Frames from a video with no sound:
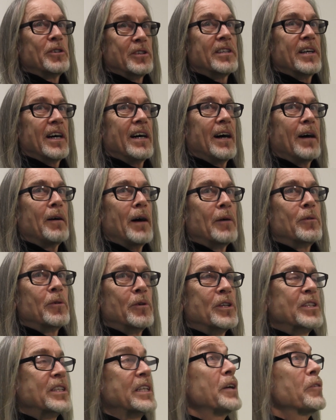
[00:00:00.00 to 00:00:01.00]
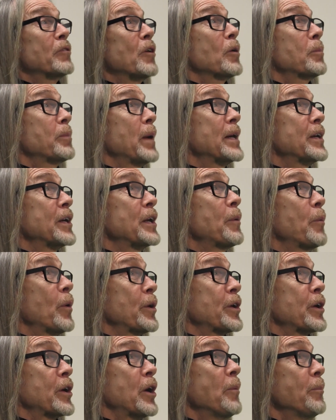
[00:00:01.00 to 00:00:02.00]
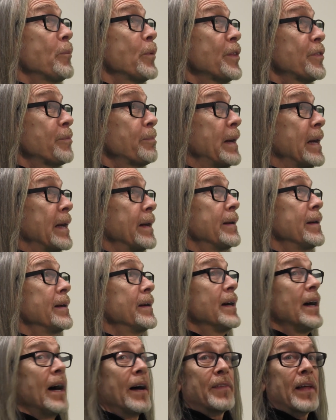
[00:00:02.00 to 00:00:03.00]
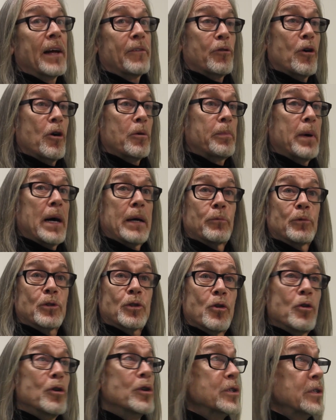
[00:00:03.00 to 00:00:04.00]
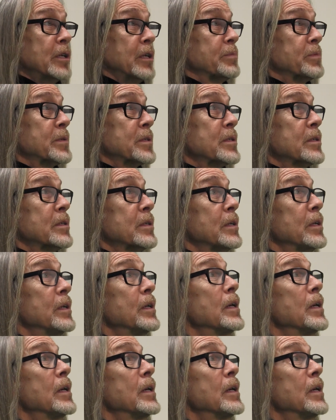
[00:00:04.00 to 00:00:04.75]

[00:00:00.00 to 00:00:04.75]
goes, I'm going to see a rock band, do you want to come with me? And that rock band was Horselips.